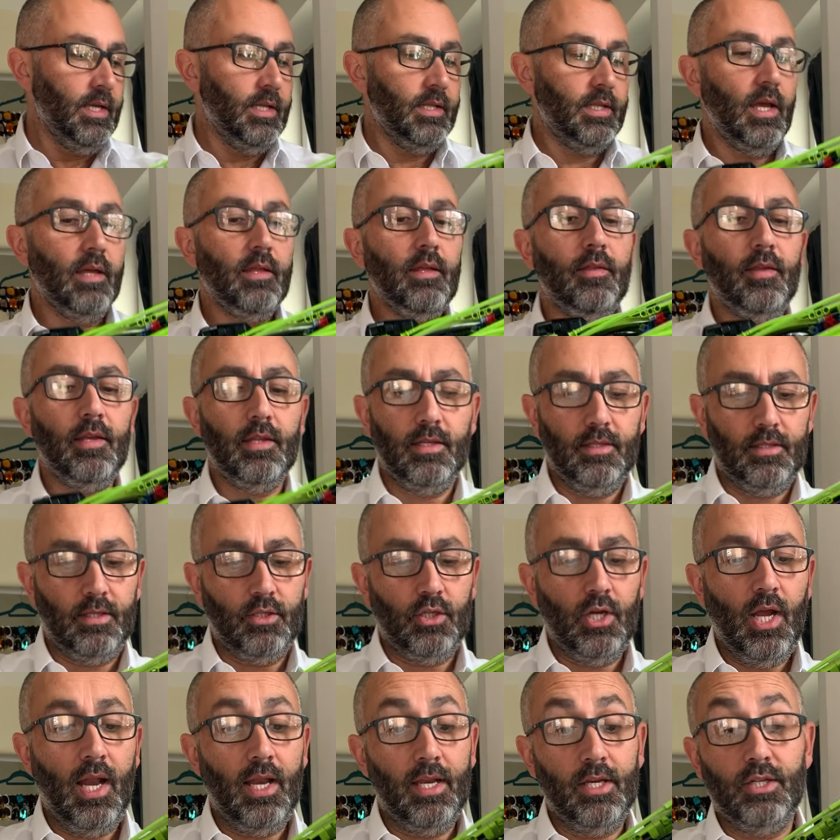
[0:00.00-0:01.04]
The other thing that's a
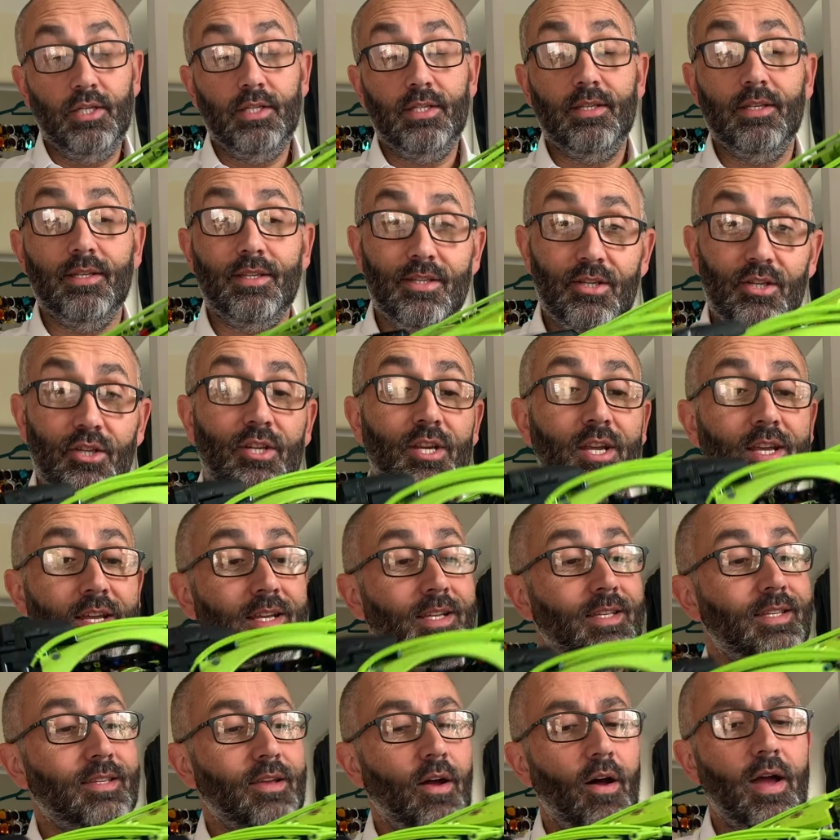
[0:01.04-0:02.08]
challenge is the sheer
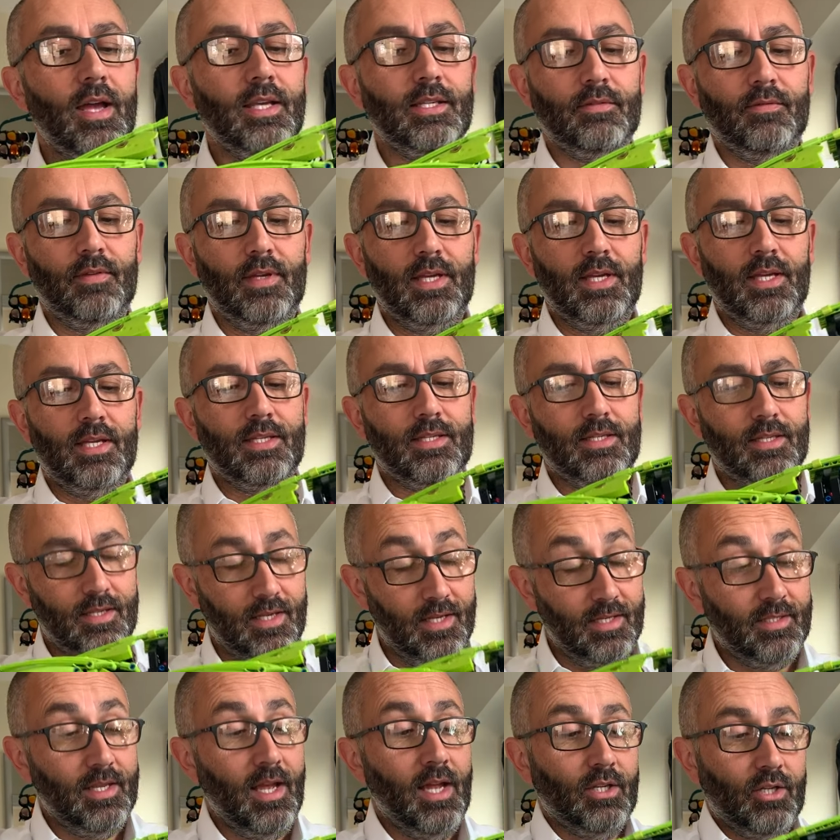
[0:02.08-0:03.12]
size of it.
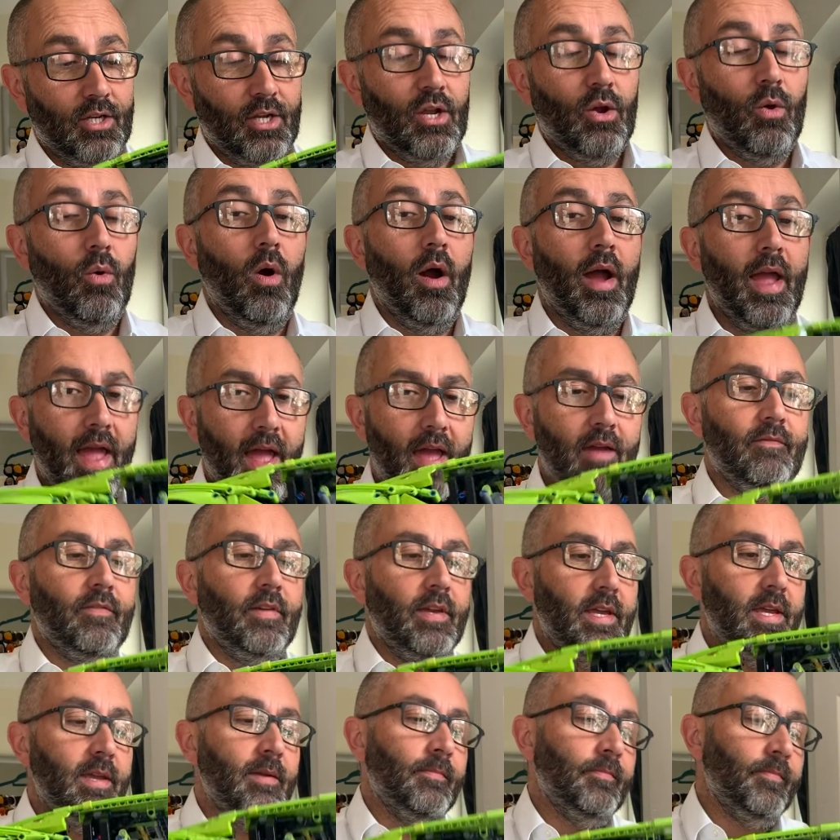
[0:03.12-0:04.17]
It's actually quite
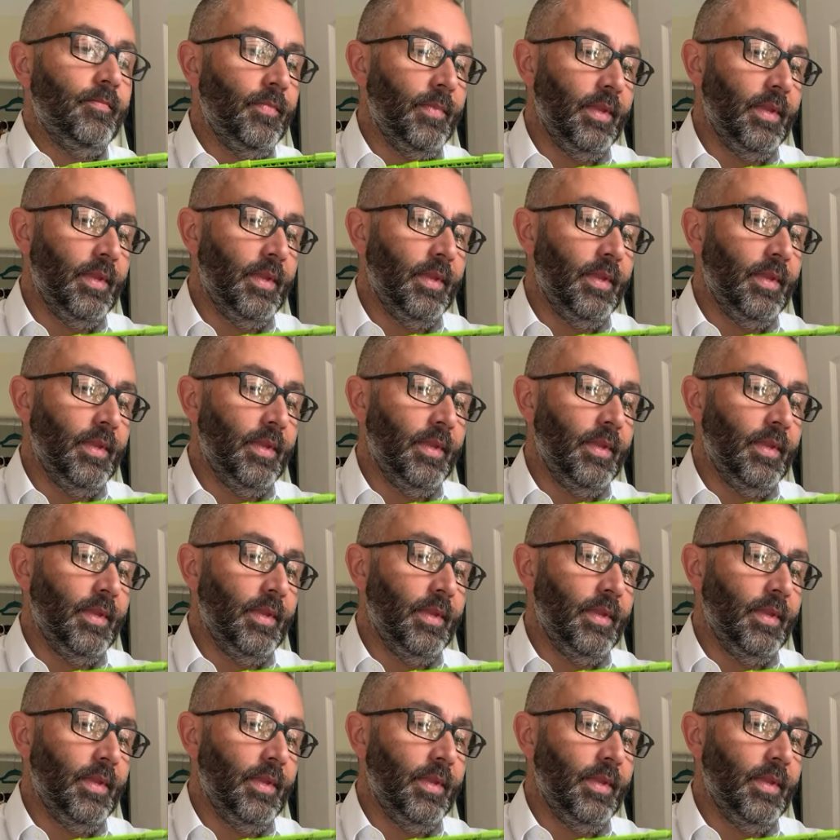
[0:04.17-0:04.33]
heavy.